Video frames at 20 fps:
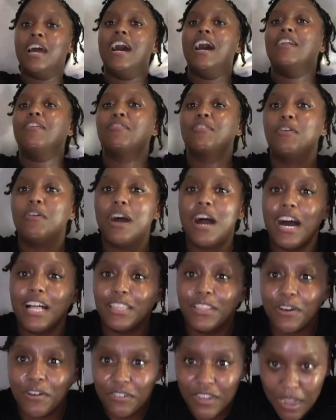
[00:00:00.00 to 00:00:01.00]
I don't know how
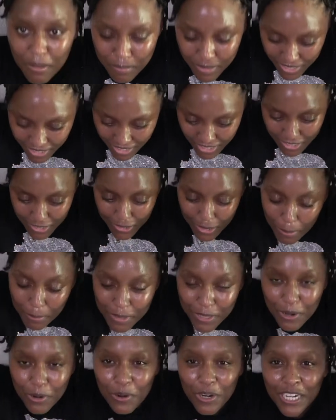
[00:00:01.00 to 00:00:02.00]
long I've been under. I'm
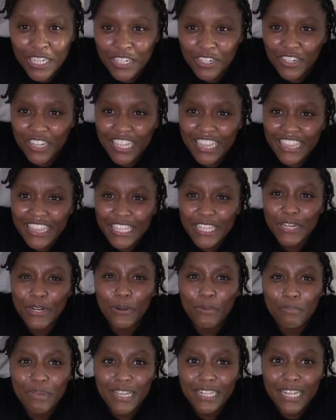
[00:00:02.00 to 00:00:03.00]
gonna go under a
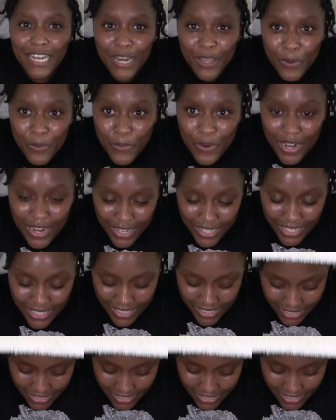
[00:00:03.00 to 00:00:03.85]
little bit longer